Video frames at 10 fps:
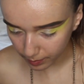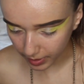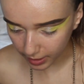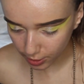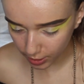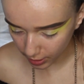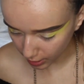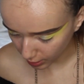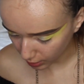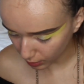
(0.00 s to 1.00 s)
I'm actually
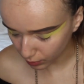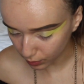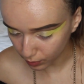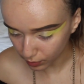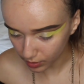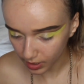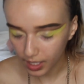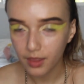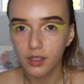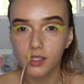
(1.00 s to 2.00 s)
gonna use
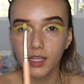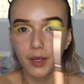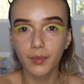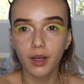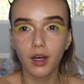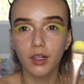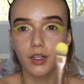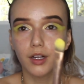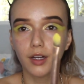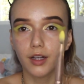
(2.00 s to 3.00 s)
the same
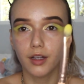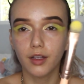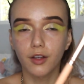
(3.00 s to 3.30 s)
color,